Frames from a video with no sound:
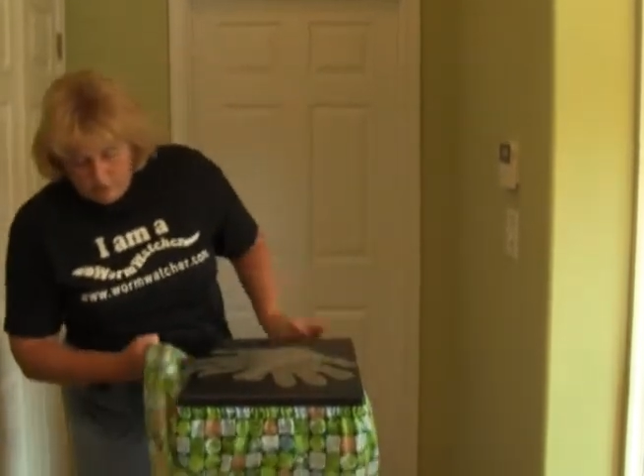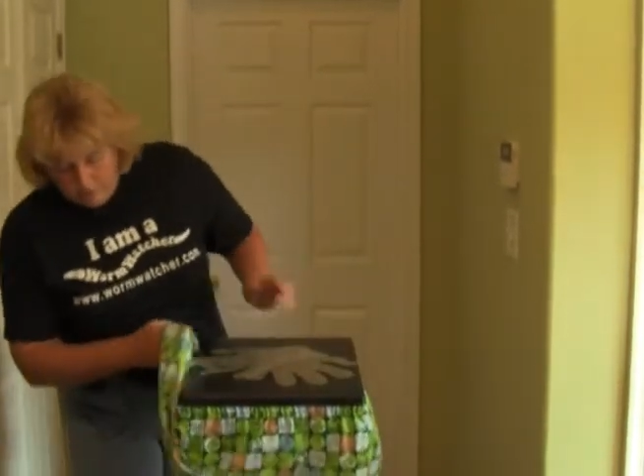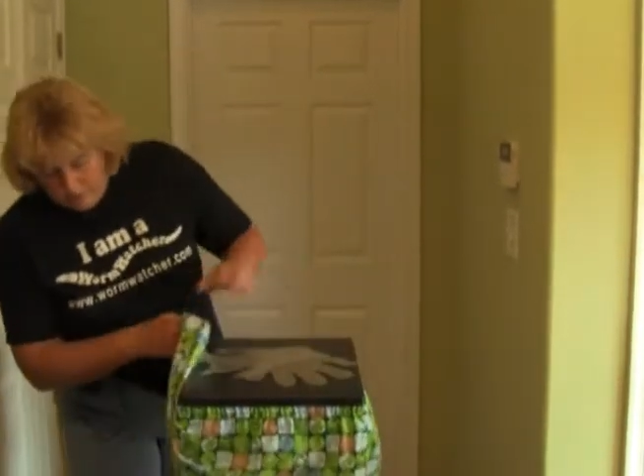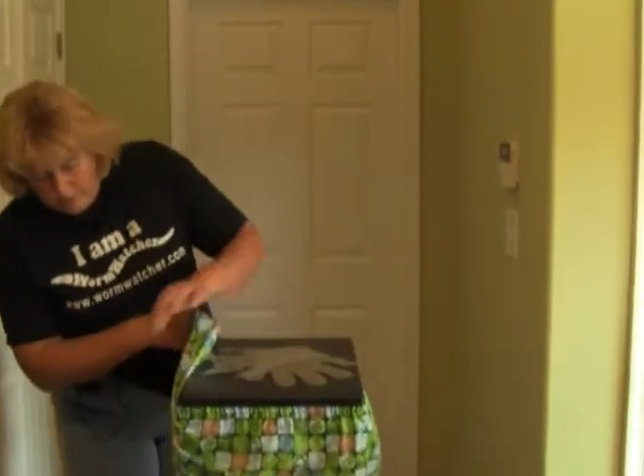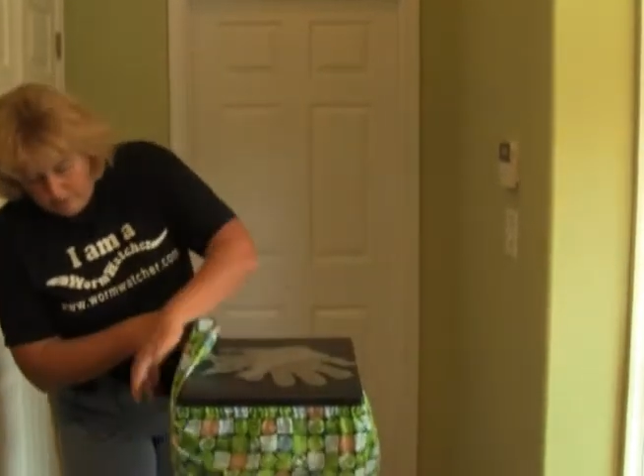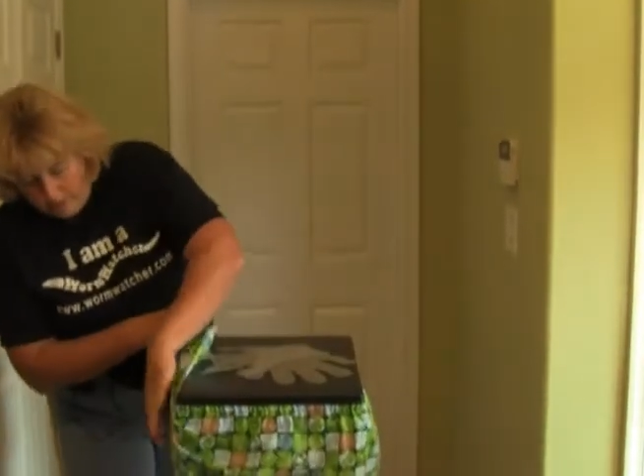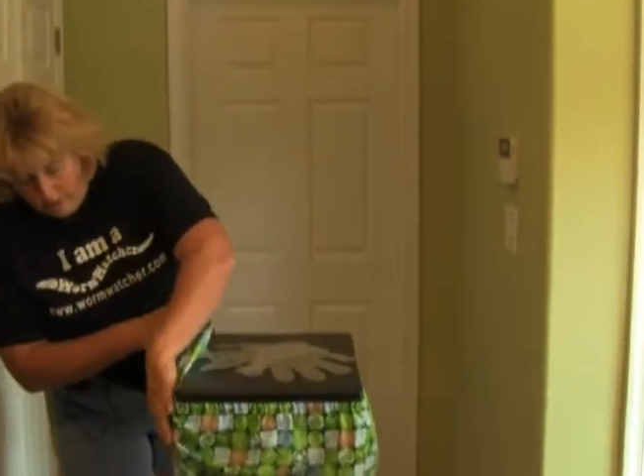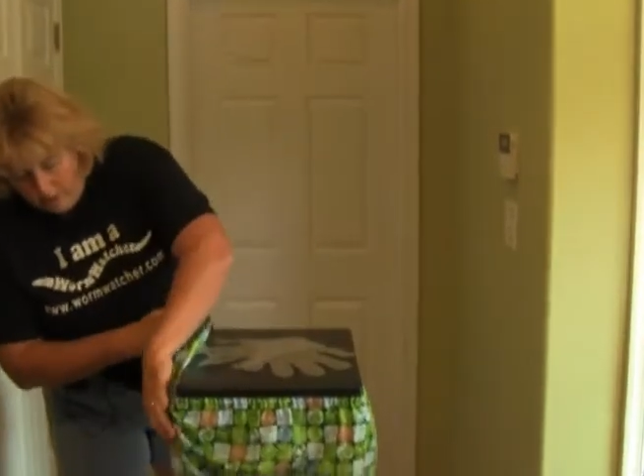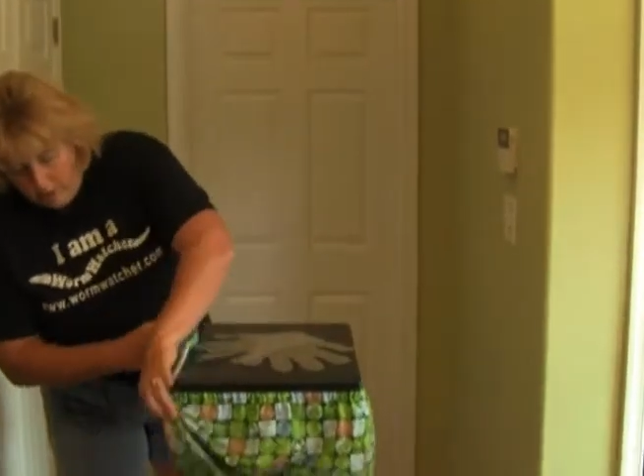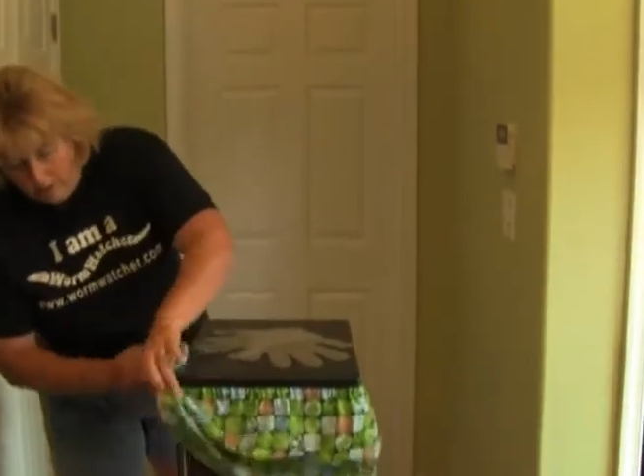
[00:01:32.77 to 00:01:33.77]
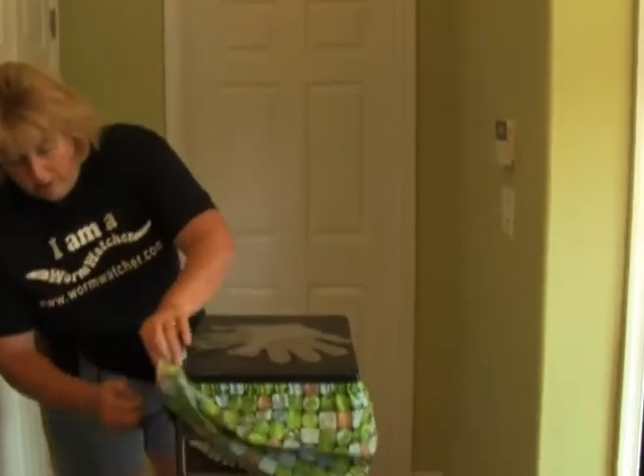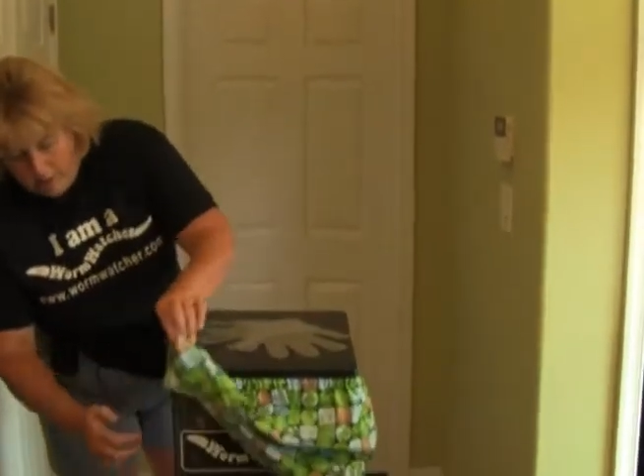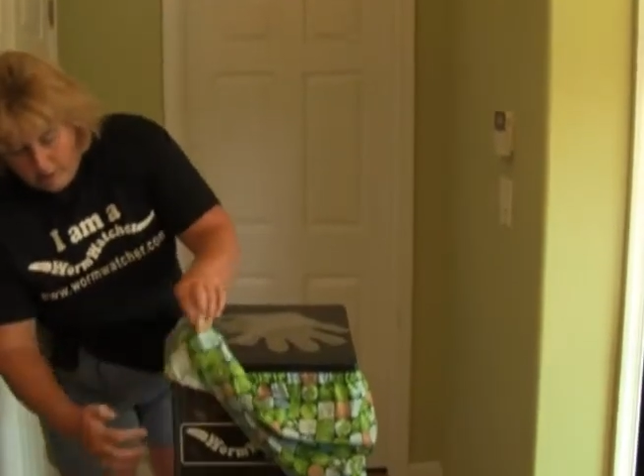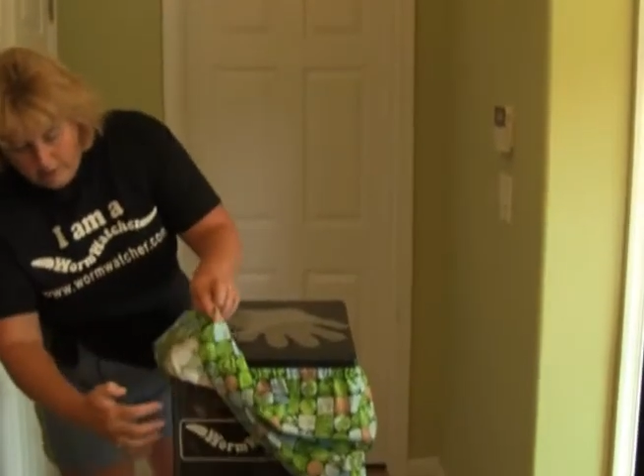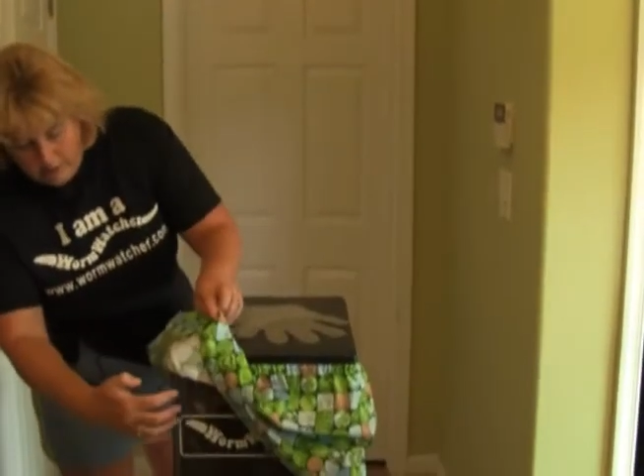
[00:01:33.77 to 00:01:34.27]
you'll see them all
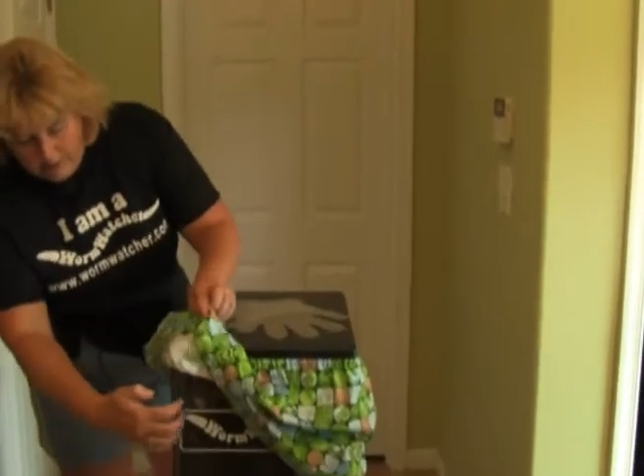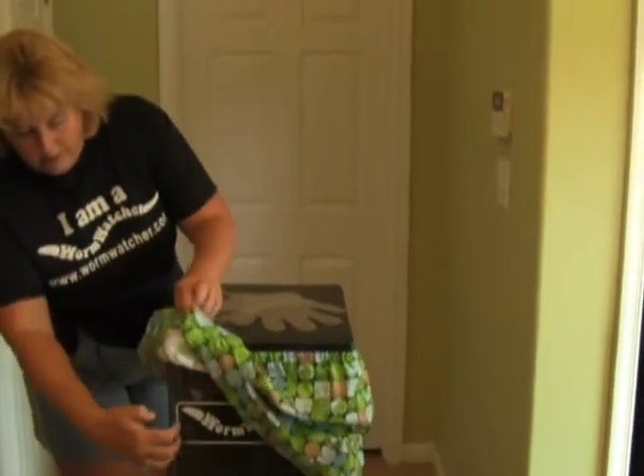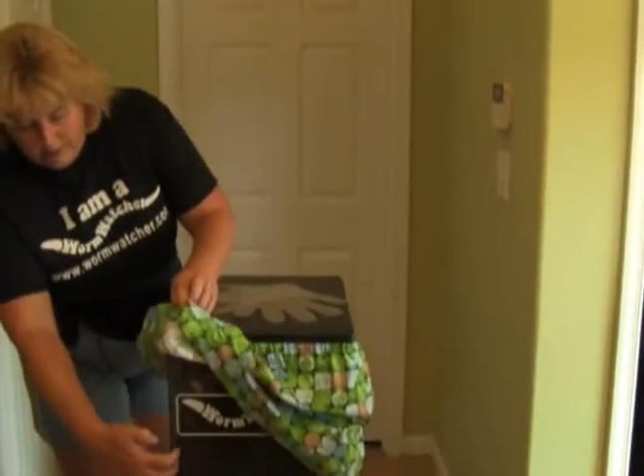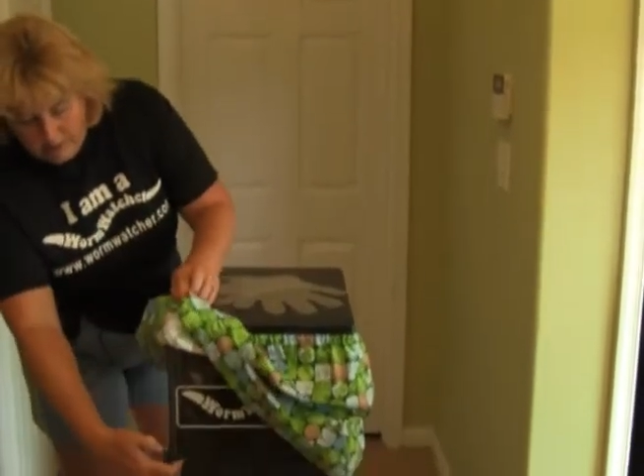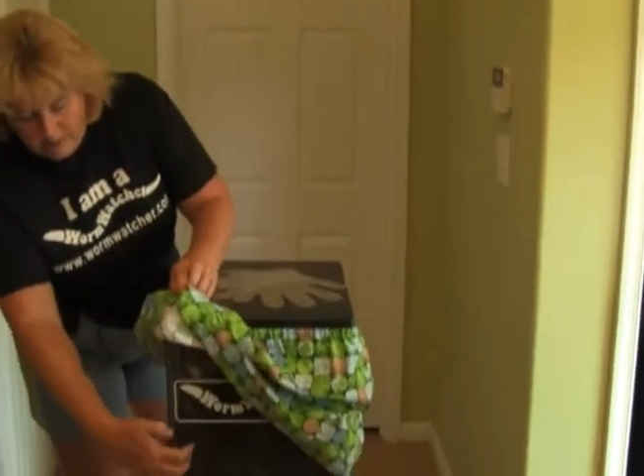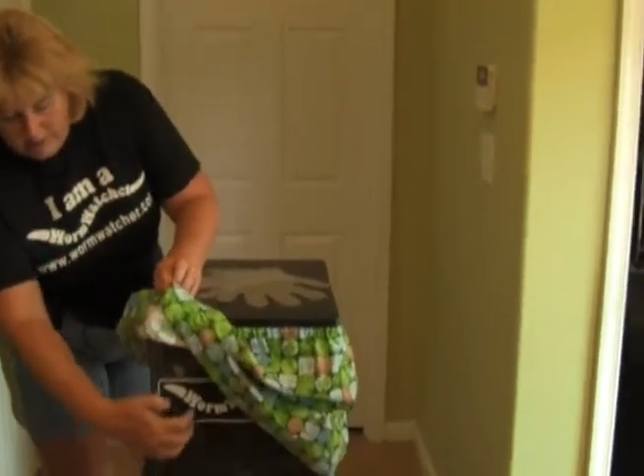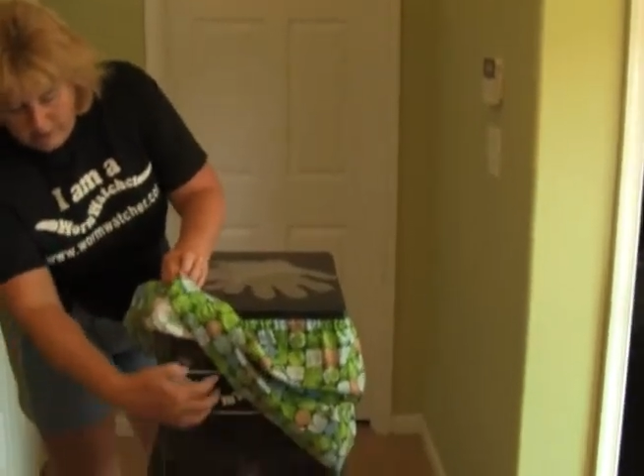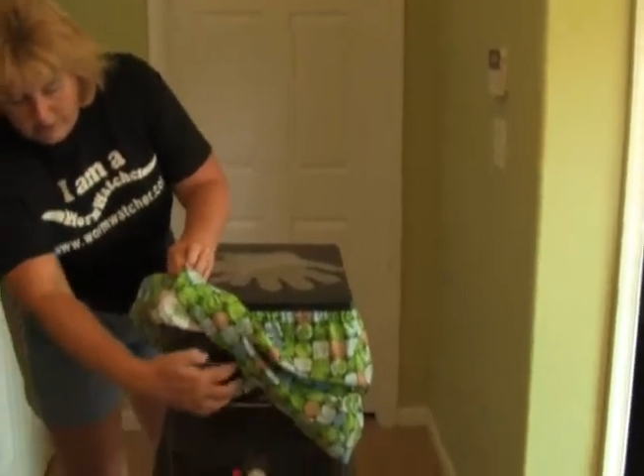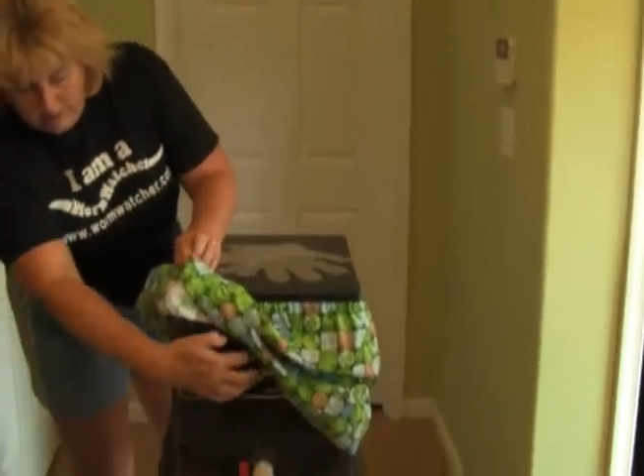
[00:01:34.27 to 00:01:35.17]
along the sides,